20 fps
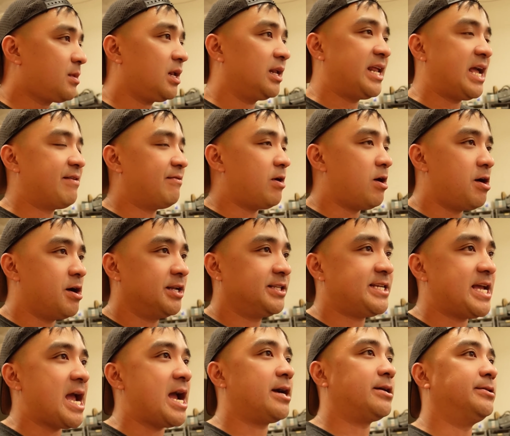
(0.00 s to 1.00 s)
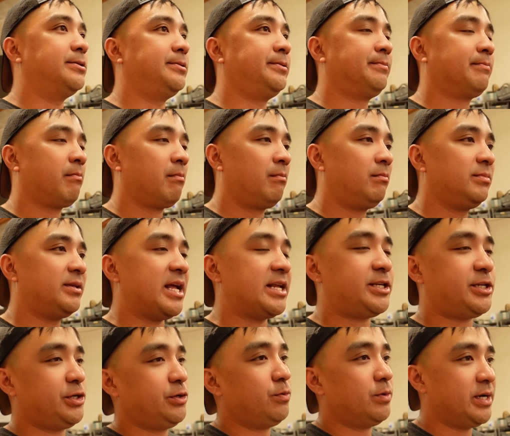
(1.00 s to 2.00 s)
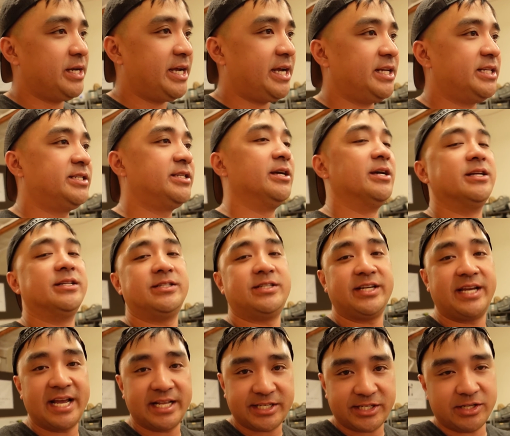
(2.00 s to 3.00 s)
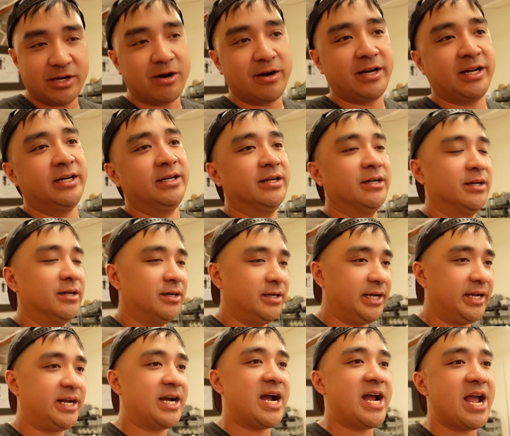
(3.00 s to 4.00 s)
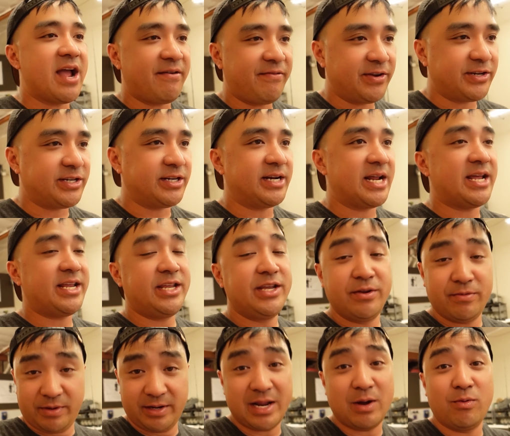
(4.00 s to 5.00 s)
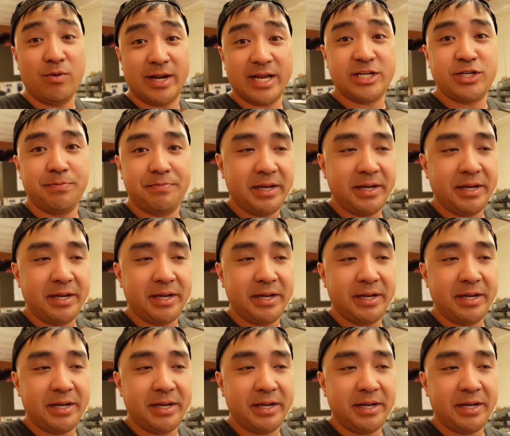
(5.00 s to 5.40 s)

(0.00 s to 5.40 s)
They have all the tackle that you would need to get started in kayak fishing that will get you